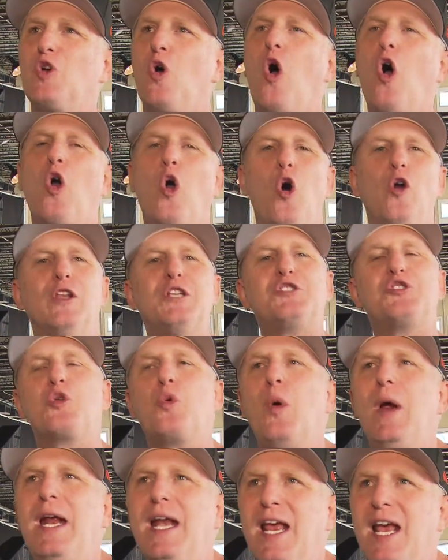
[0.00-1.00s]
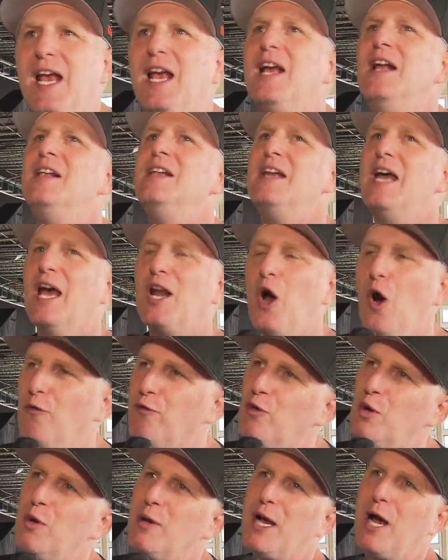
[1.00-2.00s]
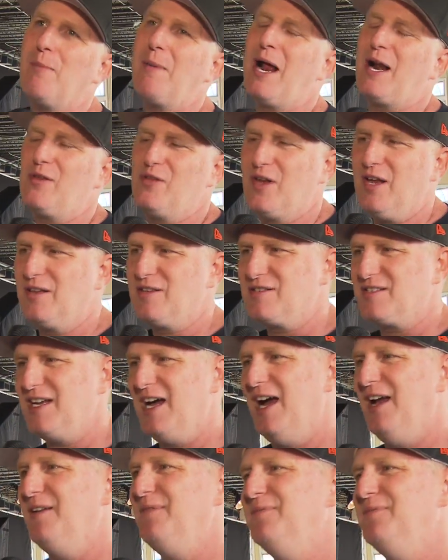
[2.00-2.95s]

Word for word: talk, all the tweeting, and hopefully we come out on the other side.